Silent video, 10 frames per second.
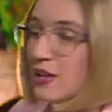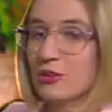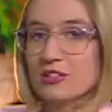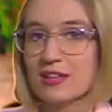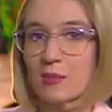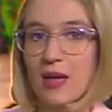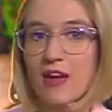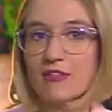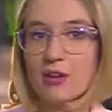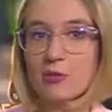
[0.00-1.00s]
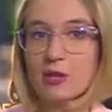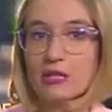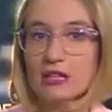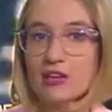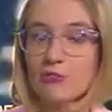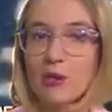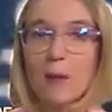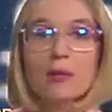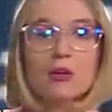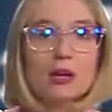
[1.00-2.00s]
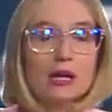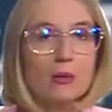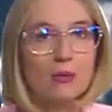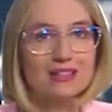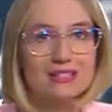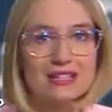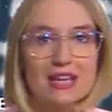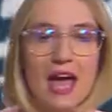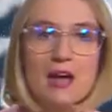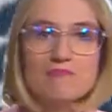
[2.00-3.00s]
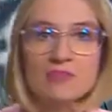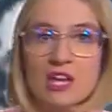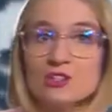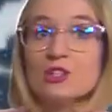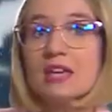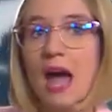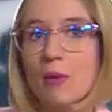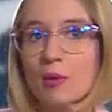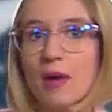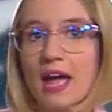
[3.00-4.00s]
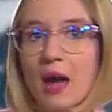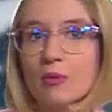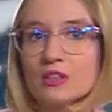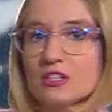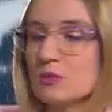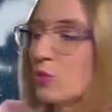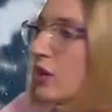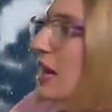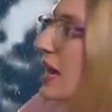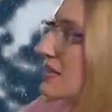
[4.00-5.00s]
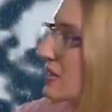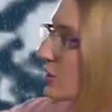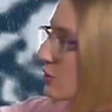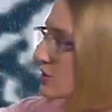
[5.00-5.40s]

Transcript: it looks like we have that green leaf appearing once again. So the hour by hour this morning has the clear